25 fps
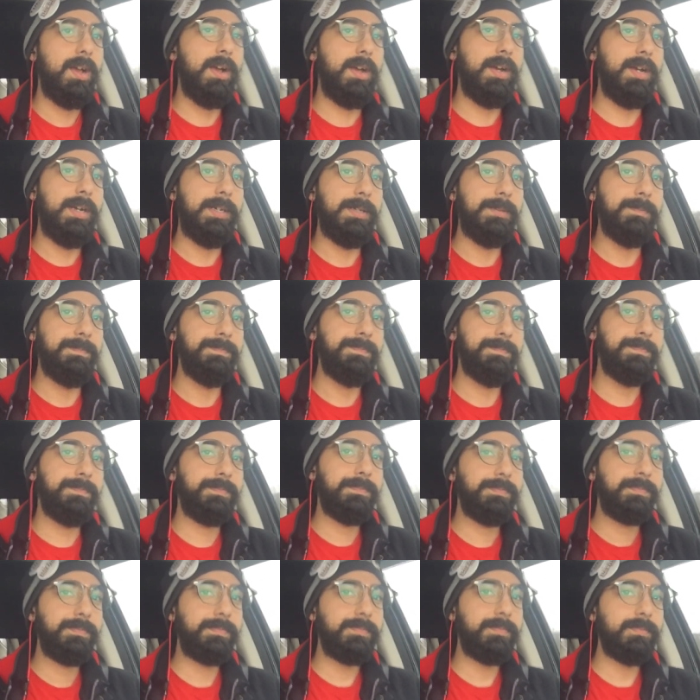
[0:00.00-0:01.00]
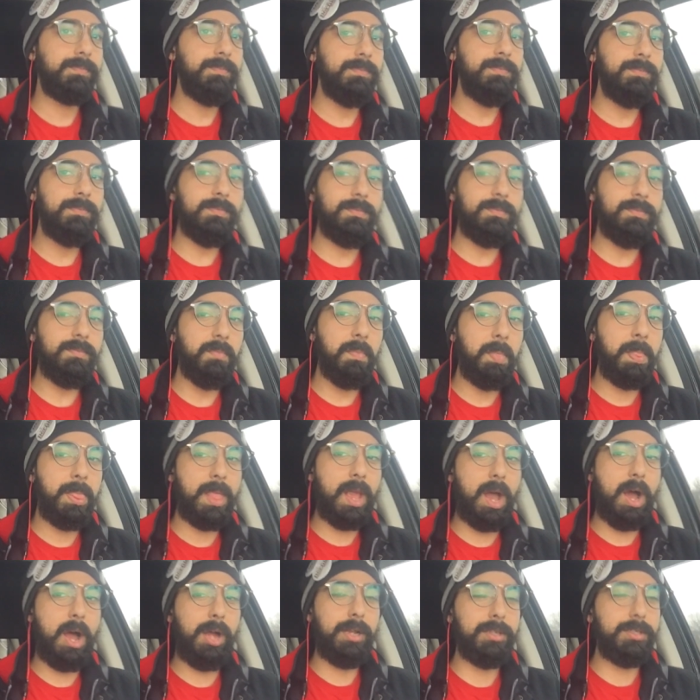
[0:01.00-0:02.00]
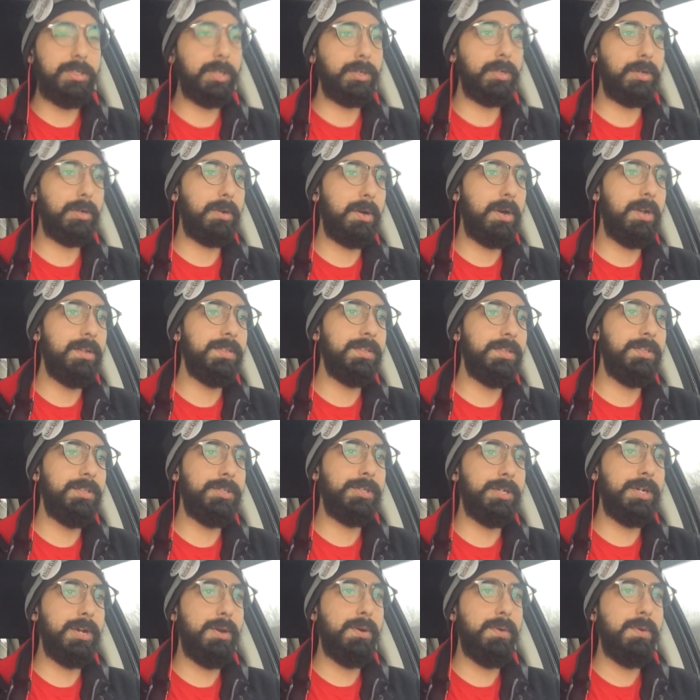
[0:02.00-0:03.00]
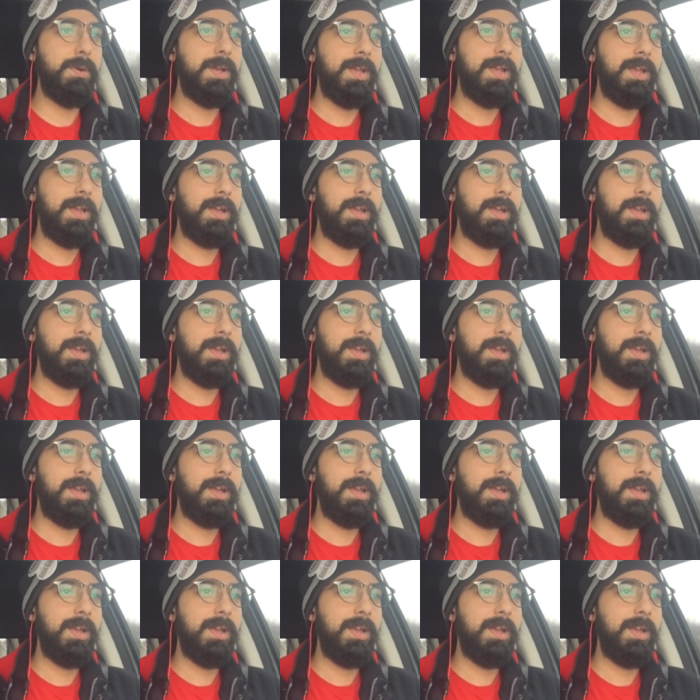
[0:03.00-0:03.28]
on Tucker Carlson's show,